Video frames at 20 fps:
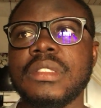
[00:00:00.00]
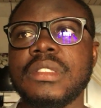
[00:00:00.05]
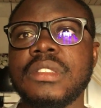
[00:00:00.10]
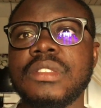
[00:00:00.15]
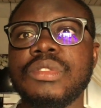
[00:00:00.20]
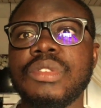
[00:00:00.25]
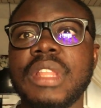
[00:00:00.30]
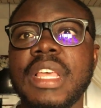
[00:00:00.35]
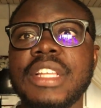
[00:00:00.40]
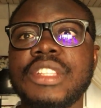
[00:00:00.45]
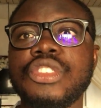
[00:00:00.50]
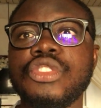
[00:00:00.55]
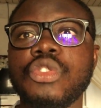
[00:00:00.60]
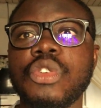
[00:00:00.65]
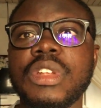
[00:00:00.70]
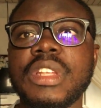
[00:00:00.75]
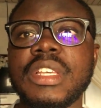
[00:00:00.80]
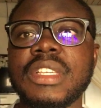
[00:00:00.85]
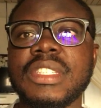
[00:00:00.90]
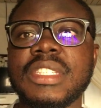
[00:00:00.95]
to let you
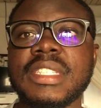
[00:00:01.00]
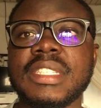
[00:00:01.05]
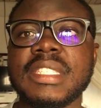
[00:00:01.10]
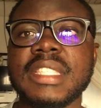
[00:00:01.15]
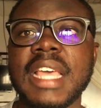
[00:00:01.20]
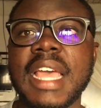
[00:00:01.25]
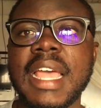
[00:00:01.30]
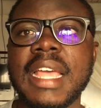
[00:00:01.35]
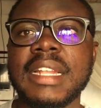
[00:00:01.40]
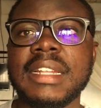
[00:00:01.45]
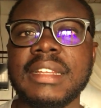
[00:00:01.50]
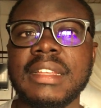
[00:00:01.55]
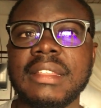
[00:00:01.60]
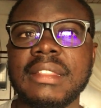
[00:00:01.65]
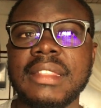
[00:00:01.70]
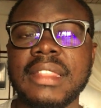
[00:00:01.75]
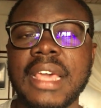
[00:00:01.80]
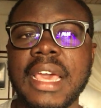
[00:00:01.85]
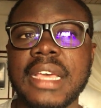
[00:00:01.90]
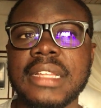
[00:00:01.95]
understand
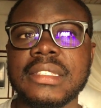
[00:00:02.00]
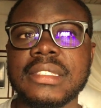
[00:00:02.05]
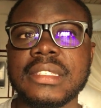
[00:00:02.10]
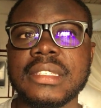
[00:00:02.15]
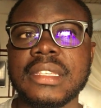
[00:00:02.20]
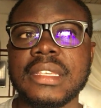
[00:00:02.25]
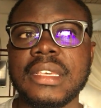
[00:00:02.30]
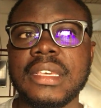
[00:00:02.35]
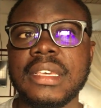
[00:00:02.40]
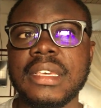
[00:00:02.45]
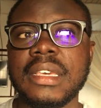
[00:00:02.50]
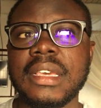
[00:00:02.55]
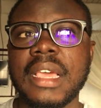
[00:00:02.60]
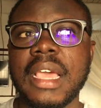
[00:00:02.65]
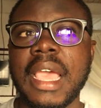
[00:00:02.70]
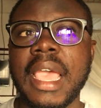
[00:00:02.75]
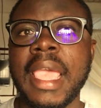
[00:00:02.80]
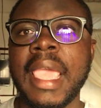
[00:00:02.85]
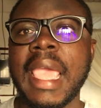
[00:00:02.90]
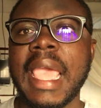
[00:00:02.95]
that
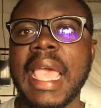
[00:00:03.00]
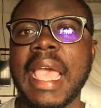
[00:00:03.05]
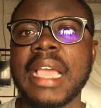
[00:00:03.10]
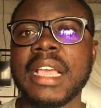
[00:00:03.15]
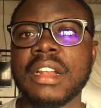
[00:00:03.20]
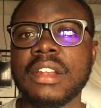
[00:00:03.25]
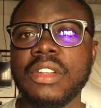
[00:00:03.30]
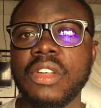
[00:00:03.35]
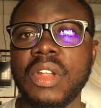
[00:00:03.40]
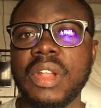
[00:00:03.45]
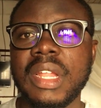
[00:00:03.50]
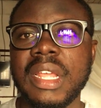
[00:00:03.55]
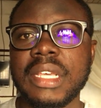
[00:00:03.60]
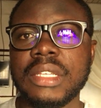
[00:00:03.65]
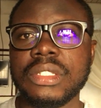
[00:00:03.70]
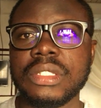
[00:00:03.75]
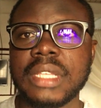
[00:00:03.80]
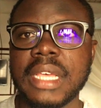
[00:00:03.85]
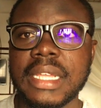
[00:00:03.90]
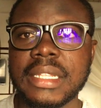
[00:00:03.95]
I
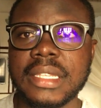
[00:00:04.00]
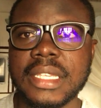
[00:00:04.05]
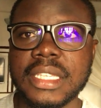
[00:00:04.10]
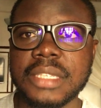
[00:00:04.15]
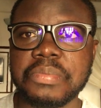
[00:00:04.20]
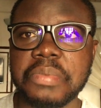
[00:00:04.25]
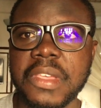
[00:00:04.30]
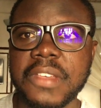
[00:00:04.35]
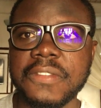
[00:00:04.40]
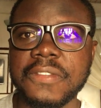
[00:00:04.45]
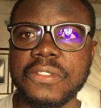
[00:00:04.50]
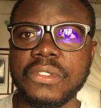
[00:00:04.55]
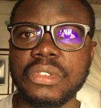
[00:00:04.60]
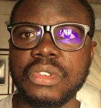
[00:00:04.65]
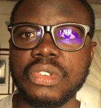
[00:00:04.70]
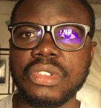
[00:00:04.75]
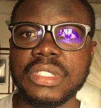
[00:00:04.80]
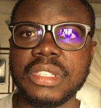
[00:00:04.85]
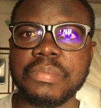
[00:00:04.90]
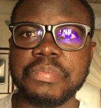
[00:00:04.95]
acknowledge that it is painful
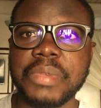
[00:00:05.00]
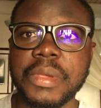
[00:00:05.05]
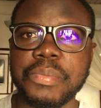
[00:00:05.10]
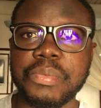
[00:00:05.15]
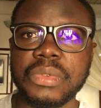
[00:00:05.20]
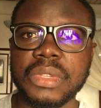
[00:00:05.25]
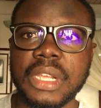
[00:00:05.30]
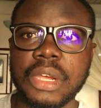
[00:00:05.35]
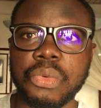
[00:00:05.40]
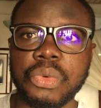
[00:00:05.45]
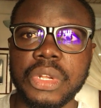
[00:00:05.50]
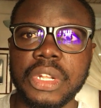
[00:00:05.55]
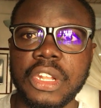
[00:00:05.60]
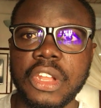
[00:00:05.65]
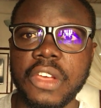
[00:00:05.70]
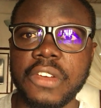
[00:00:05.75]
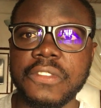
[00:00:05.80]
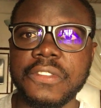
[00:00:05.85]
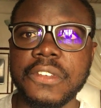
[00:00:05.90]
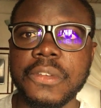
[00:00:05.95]
losing people that we
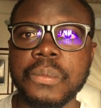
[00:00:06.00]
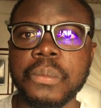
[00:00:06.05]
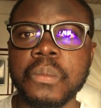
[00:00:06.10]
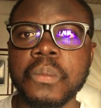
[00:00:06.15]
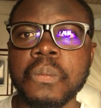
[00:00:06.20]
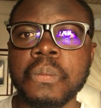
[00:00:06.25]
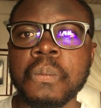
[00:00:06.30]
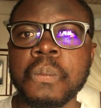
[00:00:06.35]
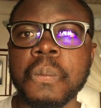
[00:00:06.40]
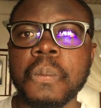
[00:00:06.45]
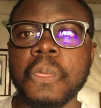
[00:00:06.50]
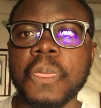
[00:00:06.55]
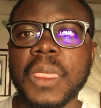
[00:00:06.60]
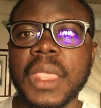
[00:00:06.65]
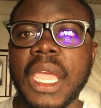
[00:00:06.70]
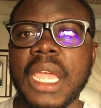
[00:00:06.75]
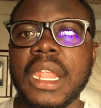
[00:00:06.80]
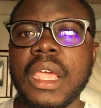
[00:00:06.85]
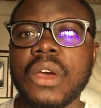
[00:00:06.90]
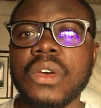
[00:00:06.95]
love,
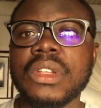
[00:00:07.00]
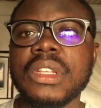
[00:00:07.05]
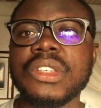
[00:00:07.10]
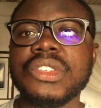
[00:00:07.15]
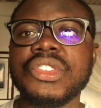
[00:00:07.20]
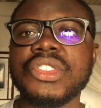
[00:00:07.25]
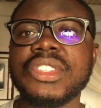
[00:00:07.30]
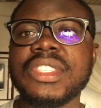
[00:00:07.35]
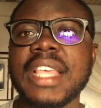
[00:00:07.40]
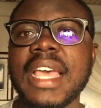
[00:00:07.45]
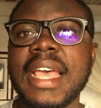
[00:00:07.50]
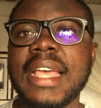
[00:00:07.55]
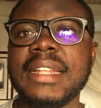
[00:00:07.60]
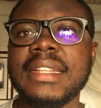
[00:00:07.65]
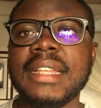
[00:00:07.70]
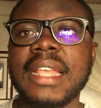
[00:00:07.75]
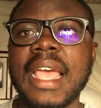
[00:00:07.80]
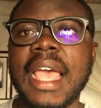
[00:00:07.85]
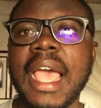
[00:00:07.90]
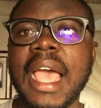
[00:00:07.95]
and I
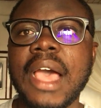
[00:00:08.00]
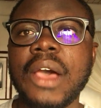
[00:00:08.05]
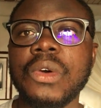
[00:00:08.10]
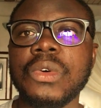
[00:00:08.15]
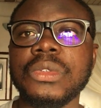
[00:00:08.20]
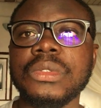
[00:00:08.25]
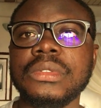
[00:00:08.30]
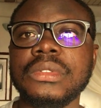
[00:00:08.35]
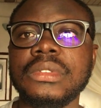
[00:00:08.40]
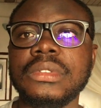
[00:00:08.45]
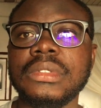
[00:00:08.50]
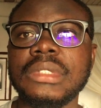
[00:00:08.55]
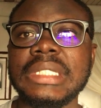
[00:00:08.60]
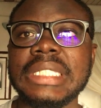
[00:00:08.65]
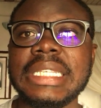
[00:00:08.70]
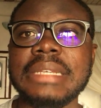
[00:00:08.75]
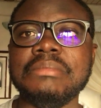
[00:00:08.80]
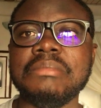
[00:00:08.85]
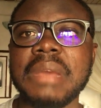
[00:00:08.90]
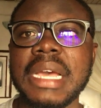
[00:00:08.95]
understand how
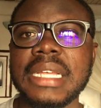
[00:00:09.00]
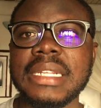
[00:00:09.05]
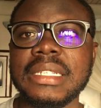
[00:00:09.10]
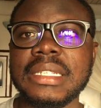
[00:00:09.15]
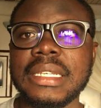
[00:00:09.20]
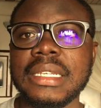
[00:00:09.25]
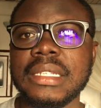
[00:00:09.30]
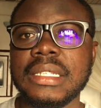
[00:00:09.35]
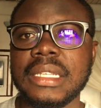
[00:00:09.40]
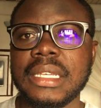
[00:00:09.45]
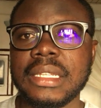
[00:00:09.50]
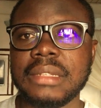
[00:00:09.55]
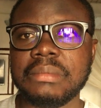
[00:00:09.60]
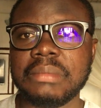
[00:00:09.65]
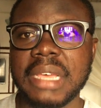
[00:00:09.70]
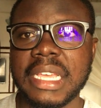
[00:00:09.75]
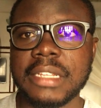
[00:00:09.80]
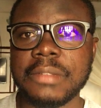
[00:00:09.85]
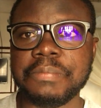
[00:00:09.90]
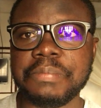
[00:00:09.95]
demanding it
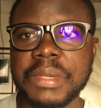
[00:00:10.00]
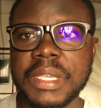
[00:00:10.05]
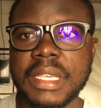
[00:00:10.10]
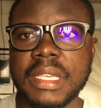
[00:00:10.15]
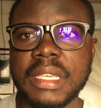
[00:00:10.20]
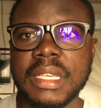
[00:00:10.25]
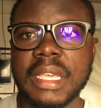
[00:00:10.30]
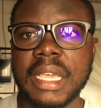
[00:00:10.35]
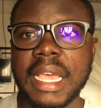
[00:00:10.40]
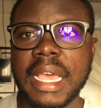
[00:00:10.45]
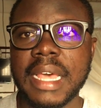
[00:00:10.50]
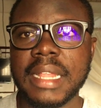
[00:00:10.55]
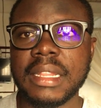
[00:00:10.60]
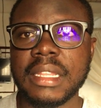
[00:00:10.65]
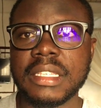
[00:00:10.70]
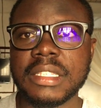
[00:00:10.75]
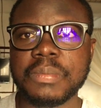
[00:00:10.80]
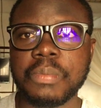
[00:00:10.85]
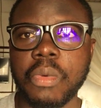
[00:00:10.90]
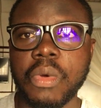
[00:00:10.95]
might be at
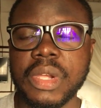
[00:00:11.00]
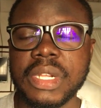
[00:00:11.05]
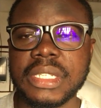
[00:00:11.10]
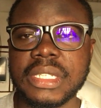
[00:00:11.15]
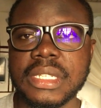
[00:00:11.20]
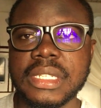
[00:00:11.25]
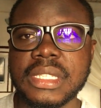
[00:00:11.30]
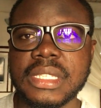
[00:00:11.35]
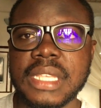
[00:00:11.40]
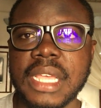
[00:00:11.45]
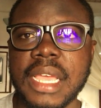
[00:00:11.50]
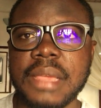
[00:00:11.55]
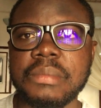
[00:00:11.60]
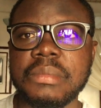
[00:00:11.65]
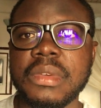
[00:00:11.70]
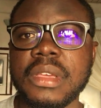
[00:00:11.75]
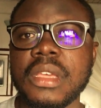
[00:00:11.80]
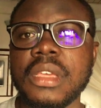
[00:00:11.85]
this point in time.